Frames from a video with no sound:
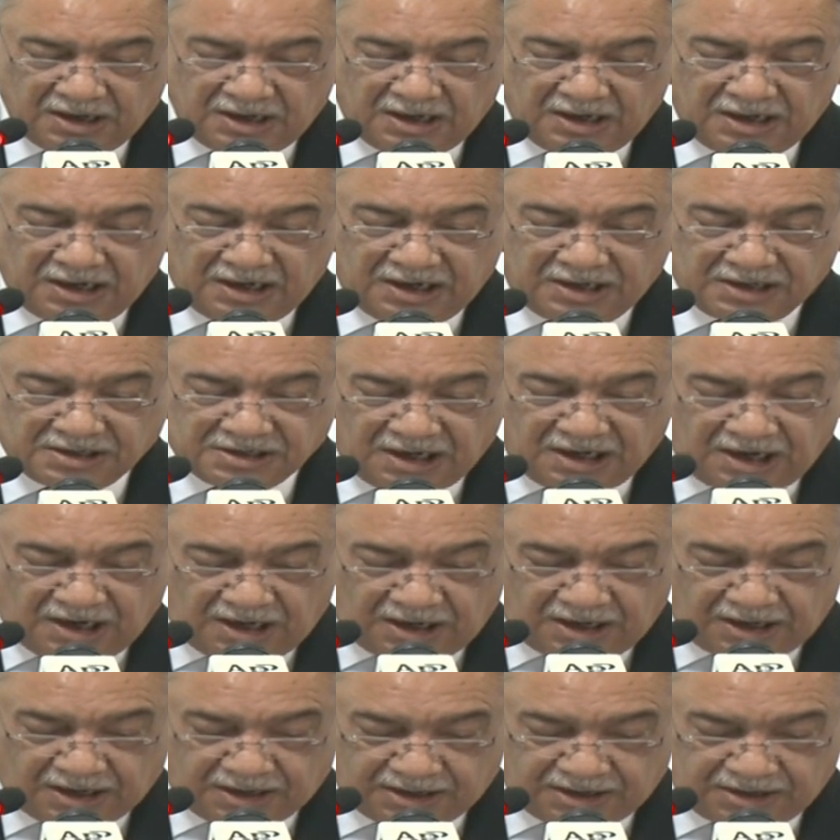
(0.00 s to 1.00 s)
and
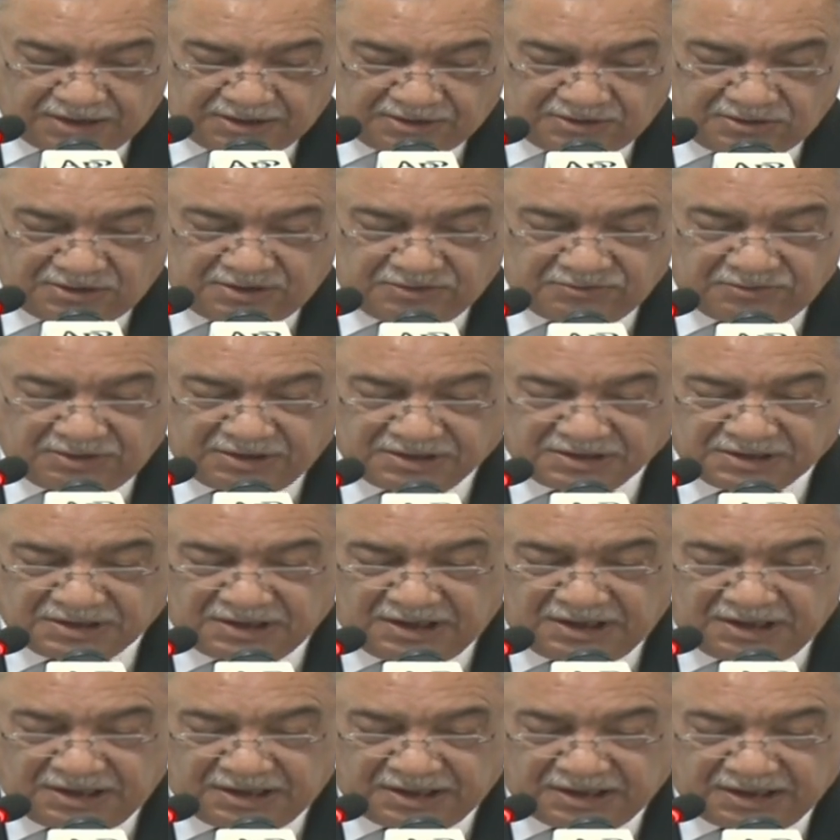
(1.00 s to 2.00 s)
are
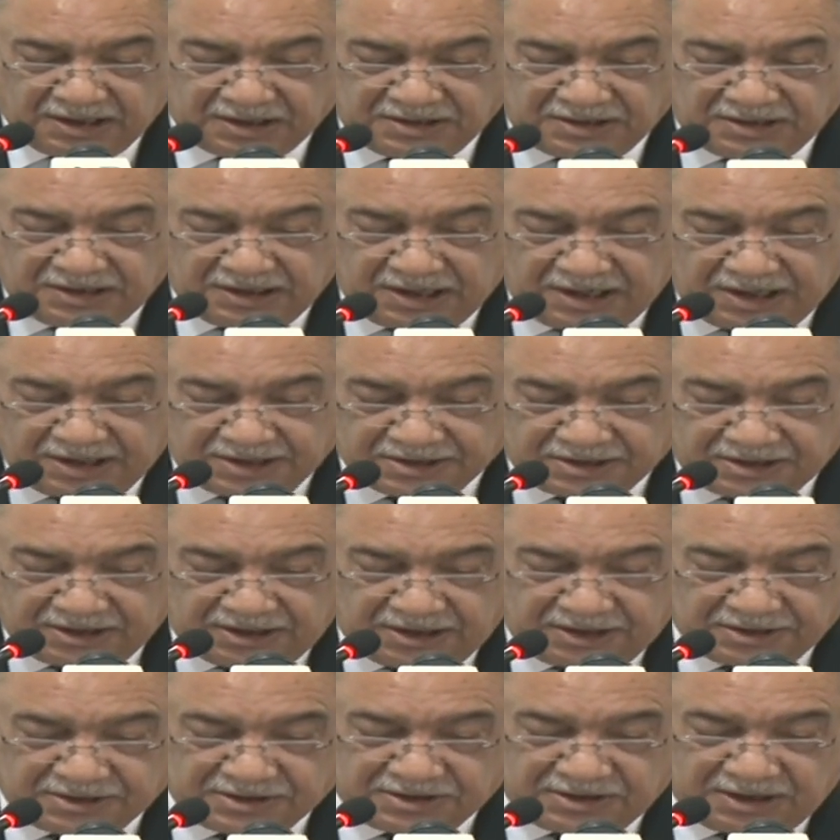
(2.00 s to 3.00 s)
universally recognized
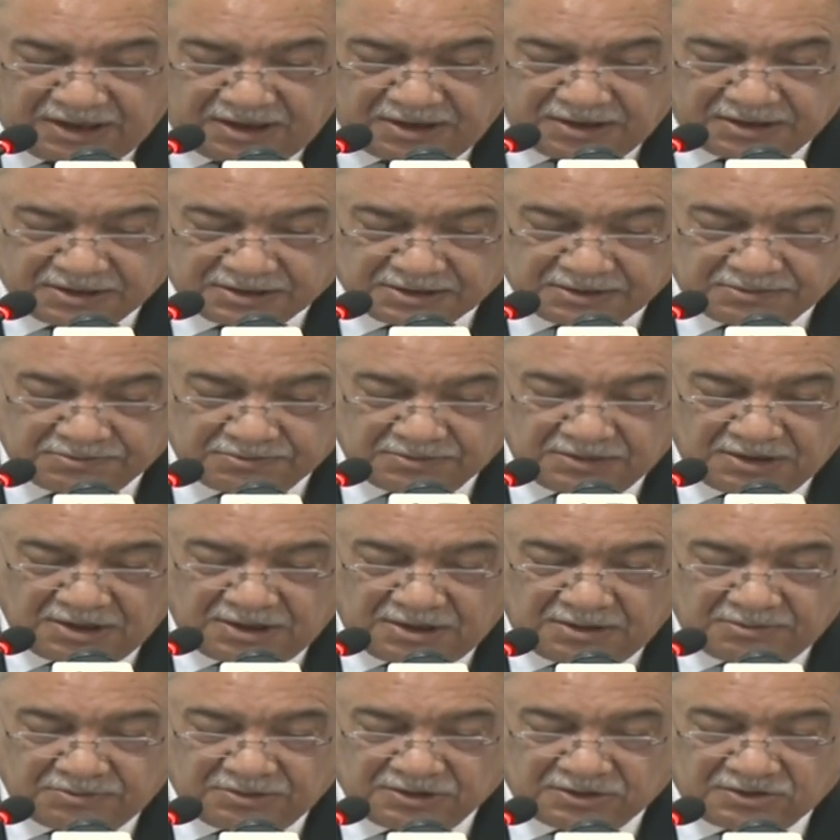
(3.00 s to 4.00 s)
as terrorism,
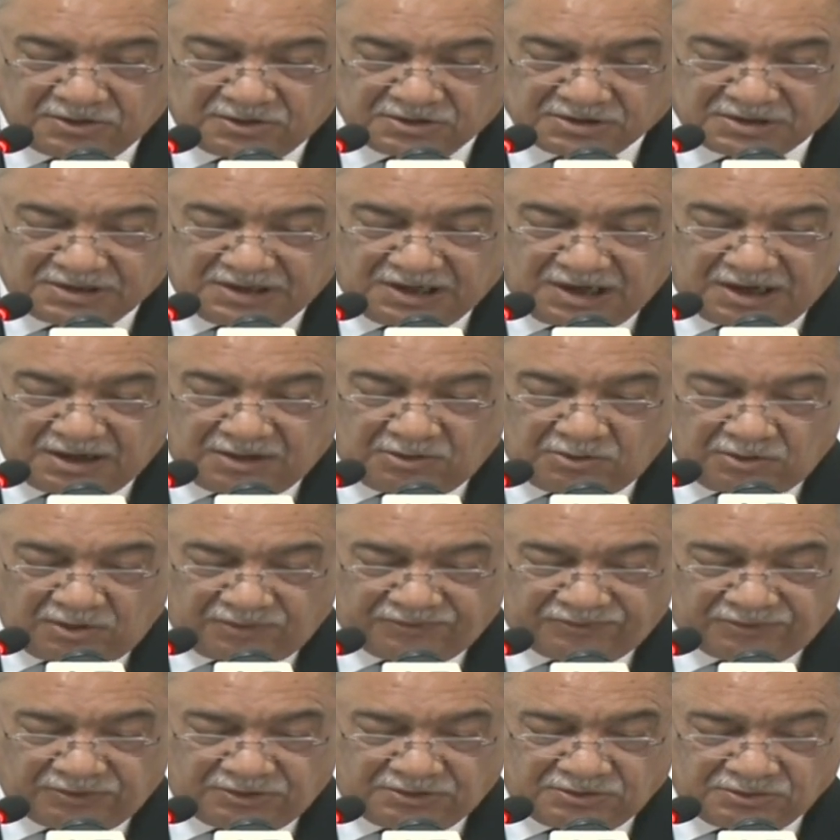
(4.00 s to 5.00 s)
because the
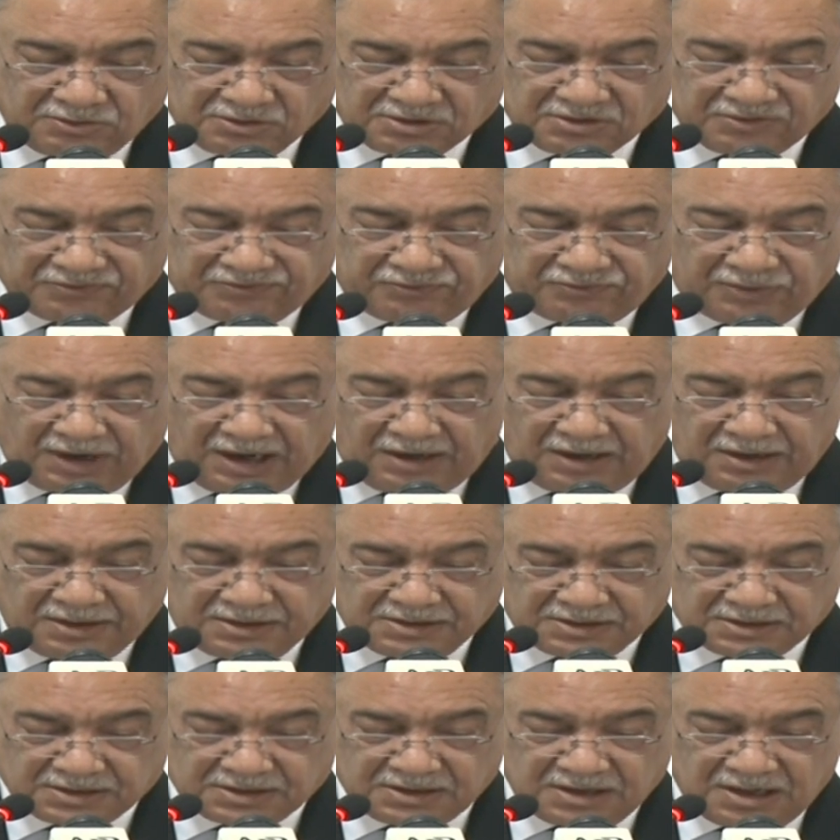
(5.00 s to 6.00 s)
unlawful use of
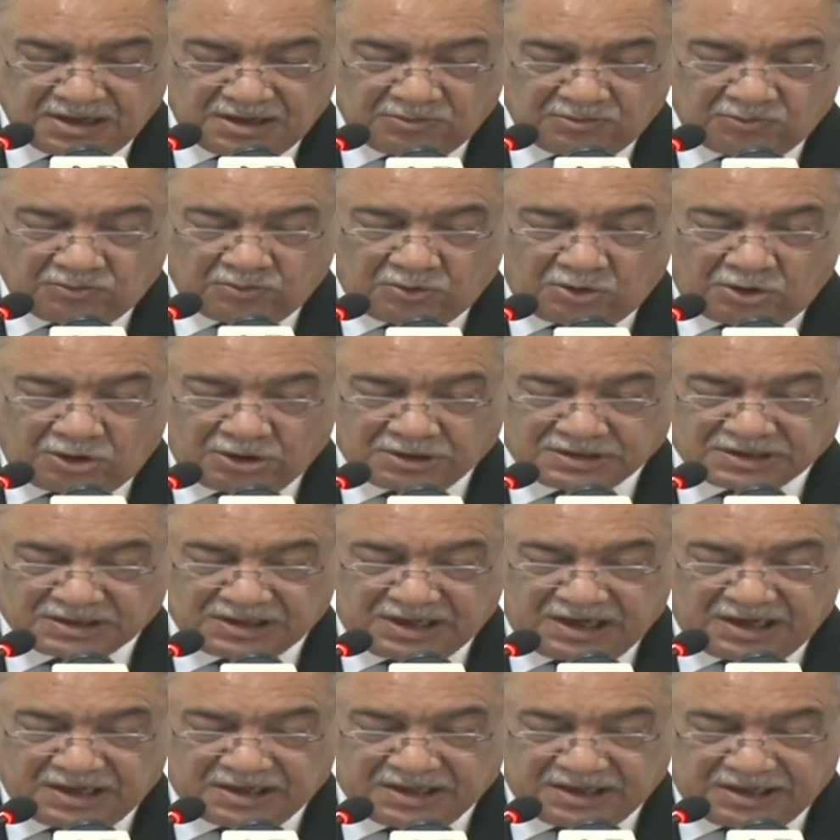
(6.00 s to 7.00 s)
violence was
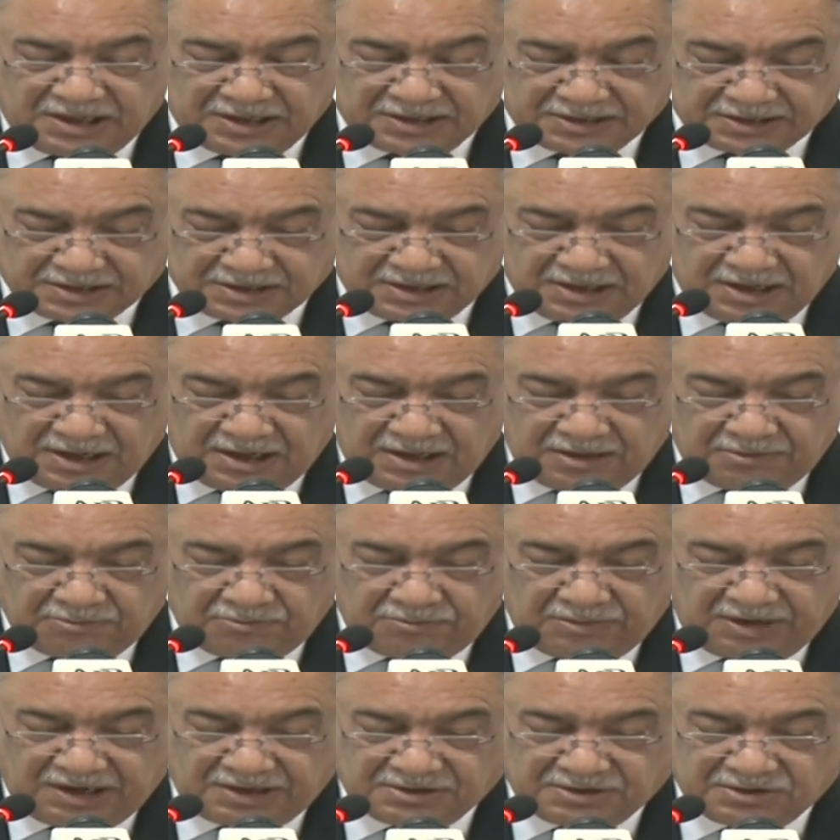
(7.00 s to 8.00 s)
and is
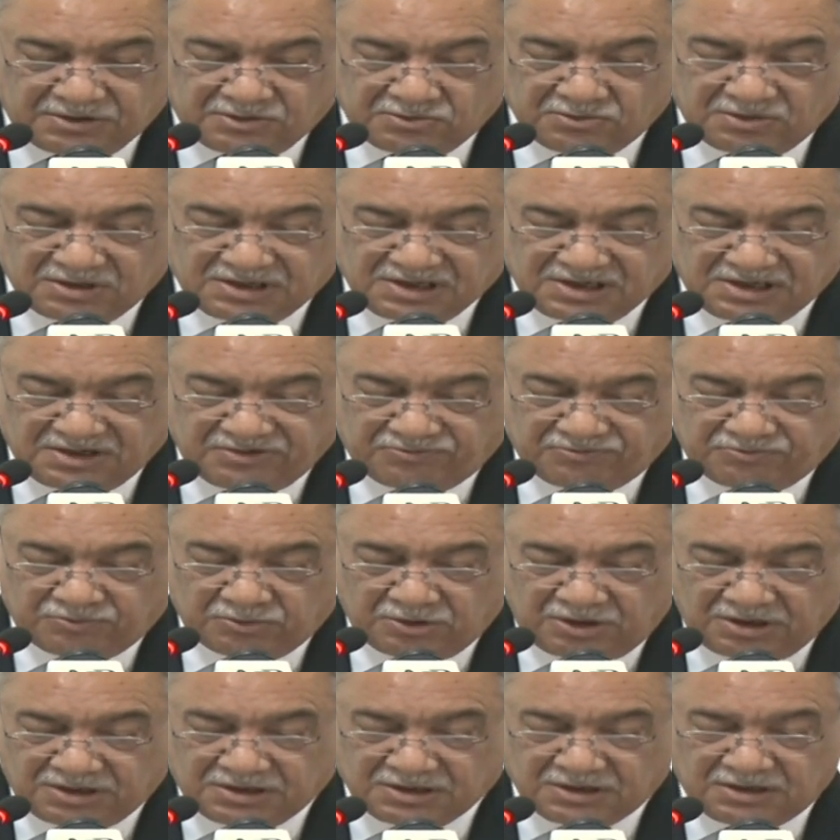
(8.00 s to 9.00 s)
meant to achieve
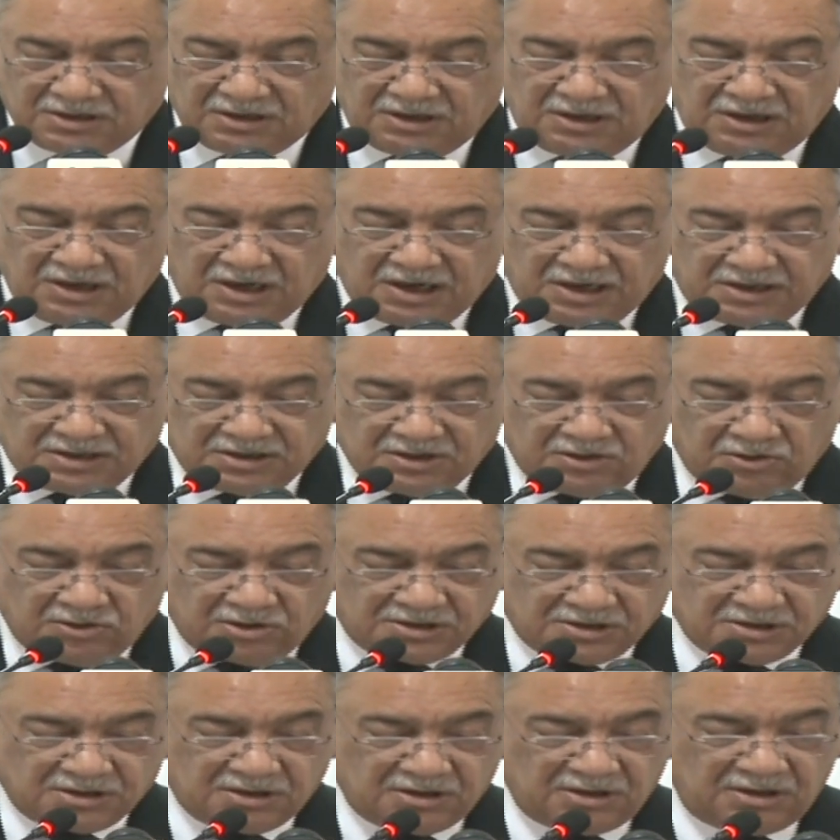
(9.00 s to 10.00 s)
political,
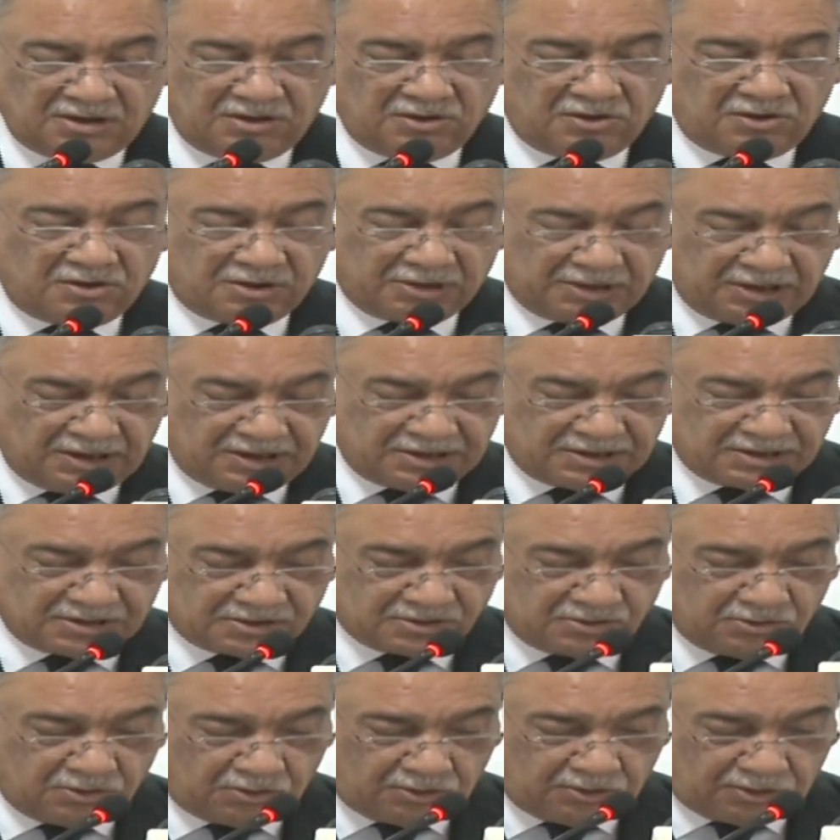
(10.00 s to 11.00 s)
ideological, or religious
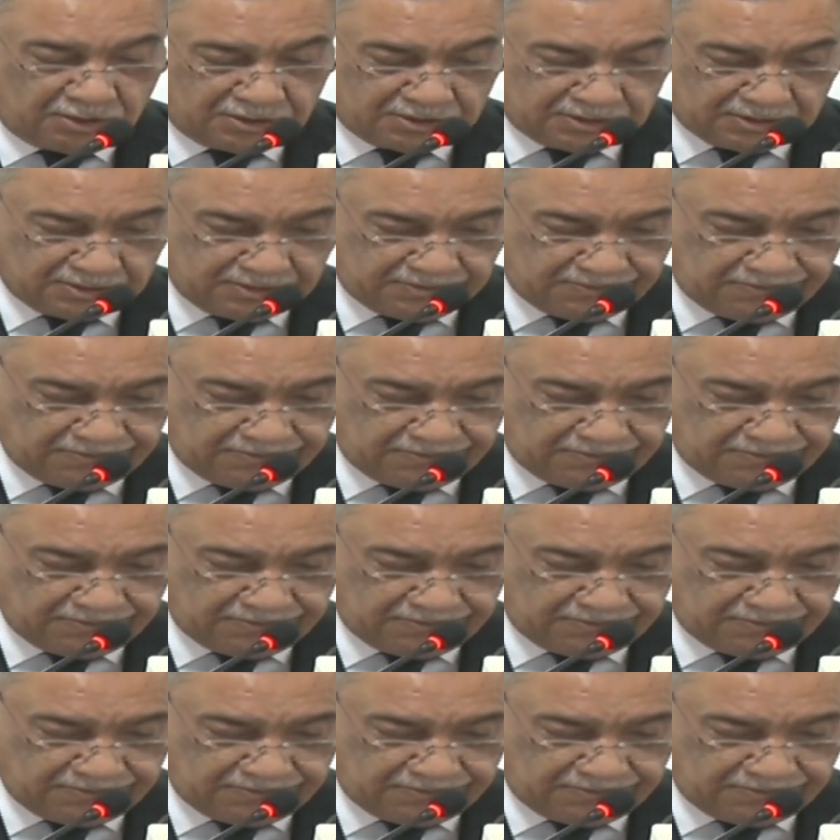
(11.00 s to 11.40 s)
goals.